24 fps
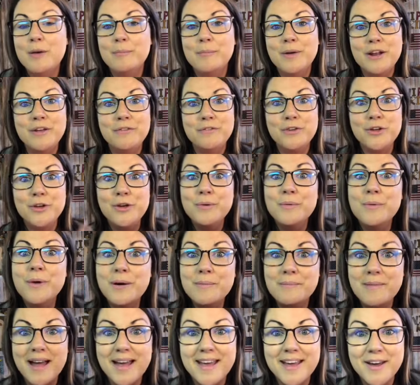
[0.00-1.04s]
But if you
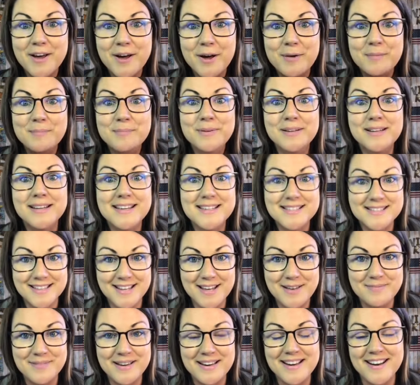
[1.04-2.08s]
want my help, please
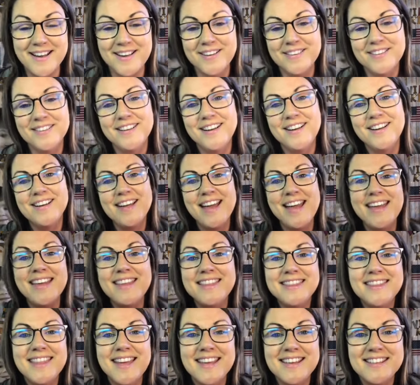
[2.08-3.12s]
let me know. Okay,
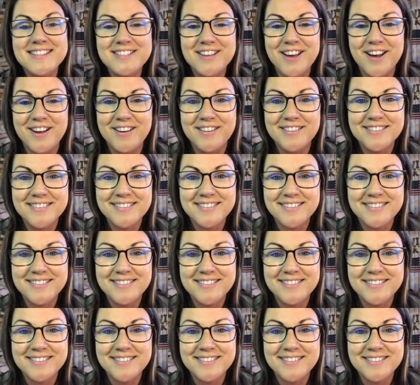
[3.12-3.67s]
thanks y'all.